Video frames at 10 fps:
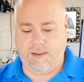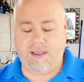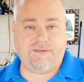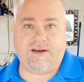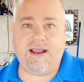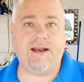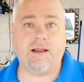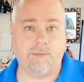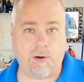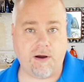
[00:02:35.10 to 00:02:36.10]
It's an
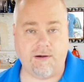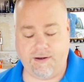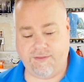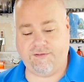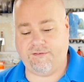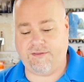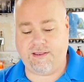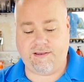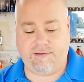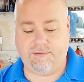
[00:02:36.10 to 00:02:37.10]
$8 part. This is
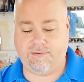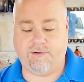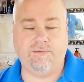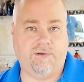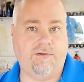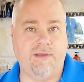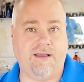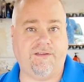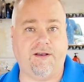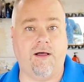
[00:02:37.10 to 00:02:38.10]
the,
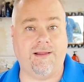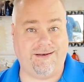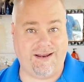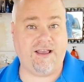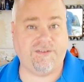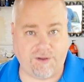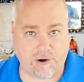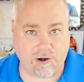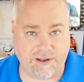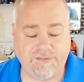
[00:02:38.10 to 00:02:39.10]
as they call it, test
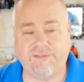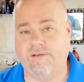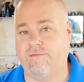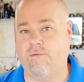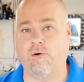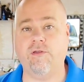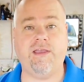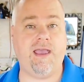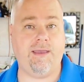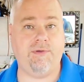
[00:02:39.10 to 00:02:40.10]
harness for
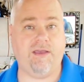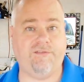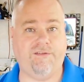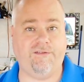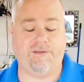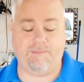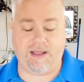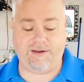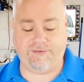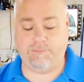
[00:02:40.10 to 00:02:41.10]
the ABS system.
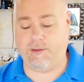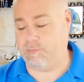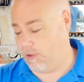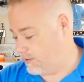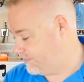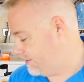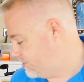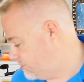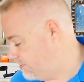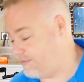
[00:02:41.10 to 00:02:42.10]
And it simply plugs
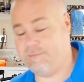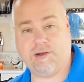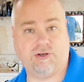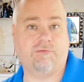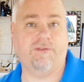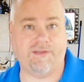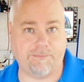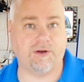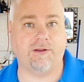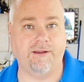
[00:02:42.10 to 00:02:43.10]
into a special
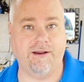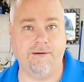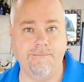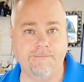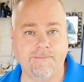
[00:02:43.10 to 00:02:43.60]
receptacle here.